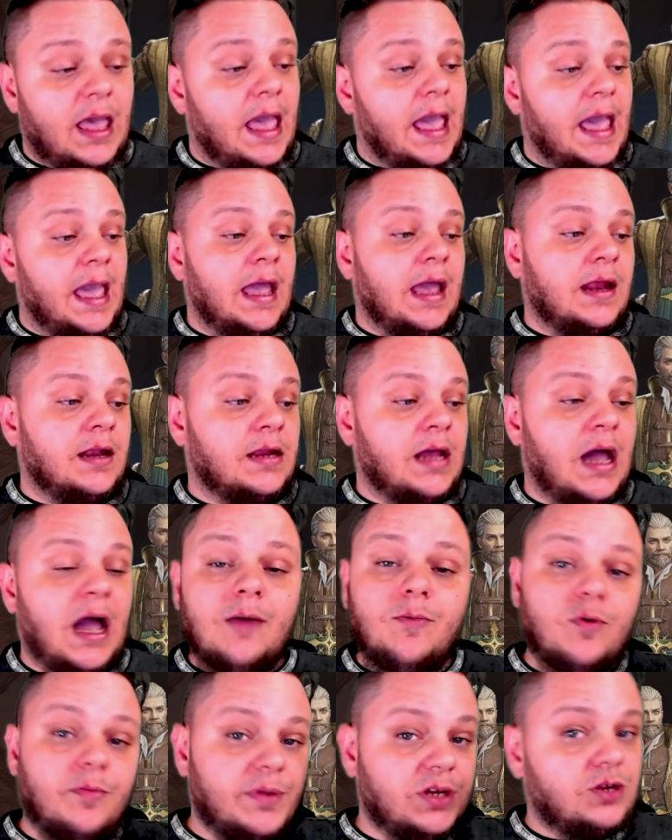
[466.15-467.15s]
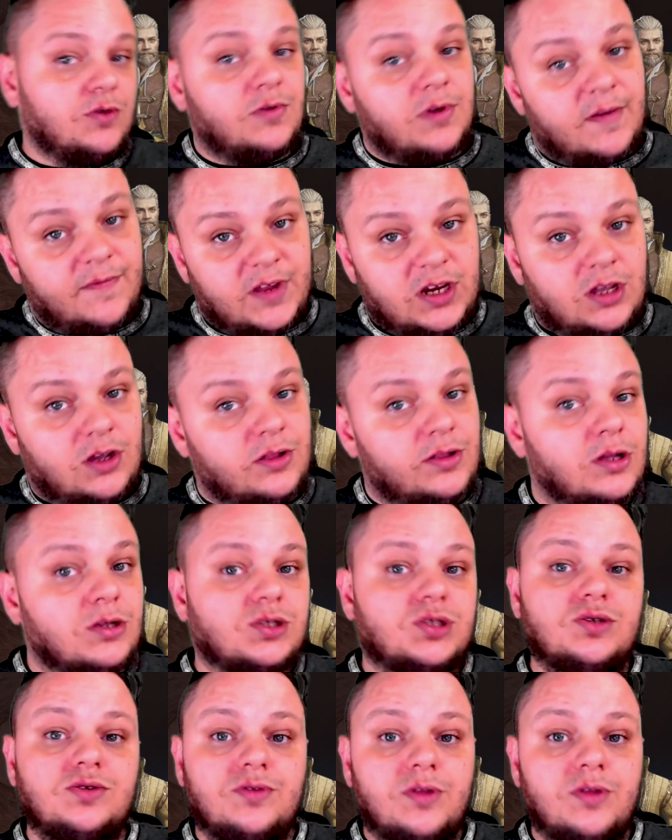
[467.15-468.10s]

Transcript: and I will be doing a video on those two.